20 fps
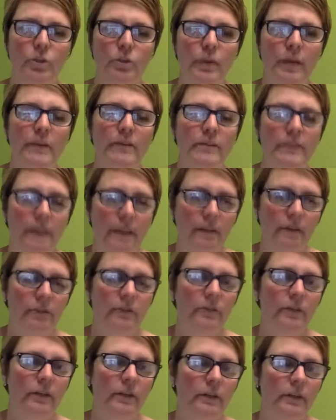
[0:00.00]
makes
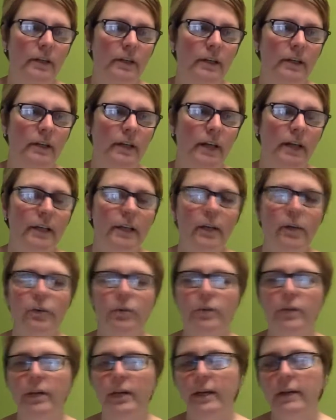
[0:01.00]
sense, and I
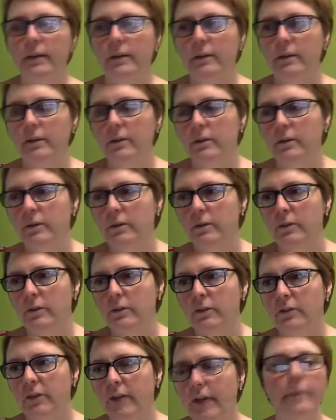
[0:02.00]
know that the
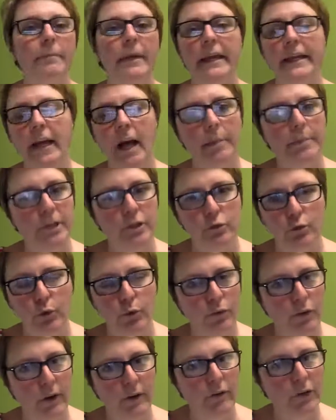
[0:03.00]
same may not be true
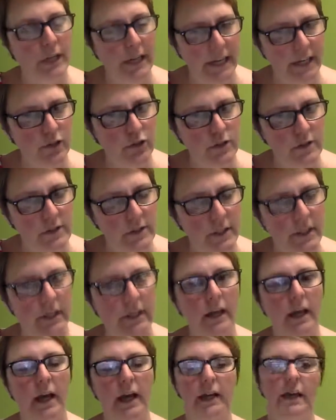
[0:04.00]
for every agency.
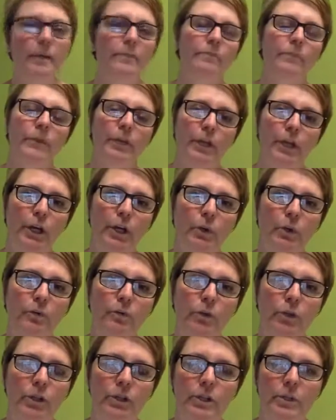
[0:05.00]
It
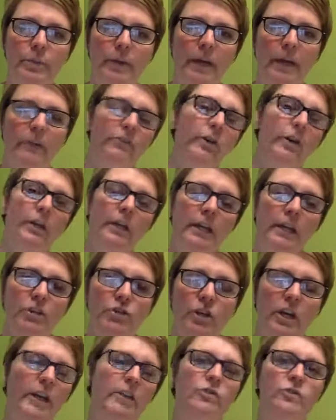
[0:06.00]
really depends on
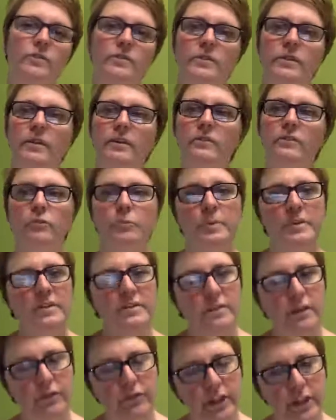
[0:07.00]
each agency's
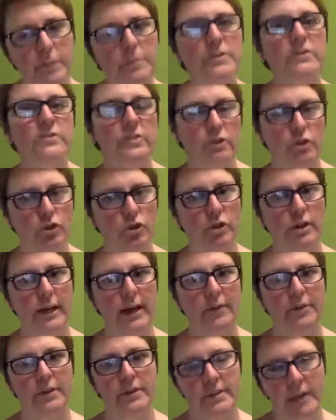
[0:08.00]
specific position
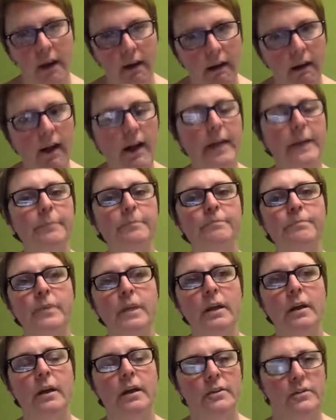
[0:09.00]
at the time
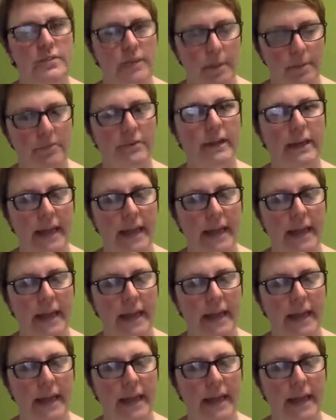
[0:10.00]
something